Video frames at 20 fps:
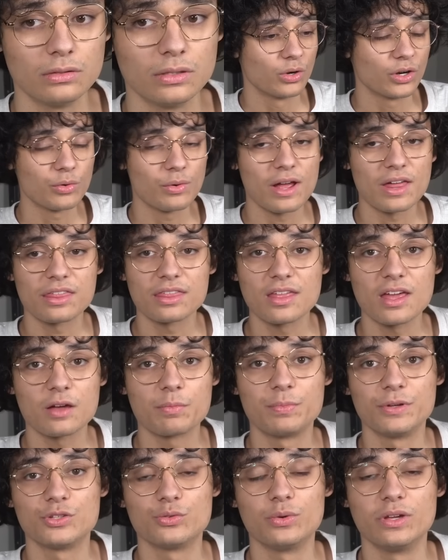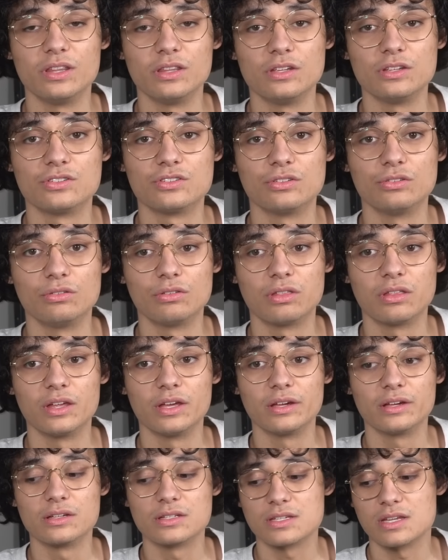What do I think between these two
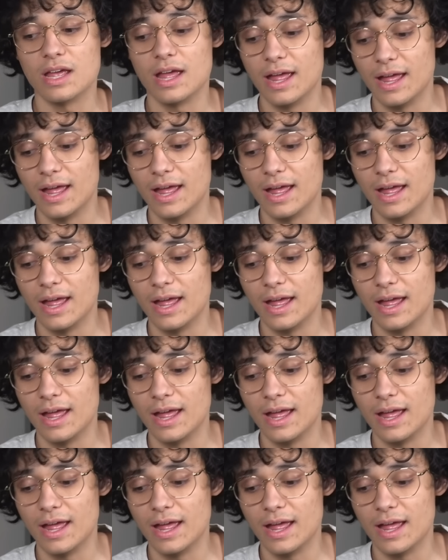things?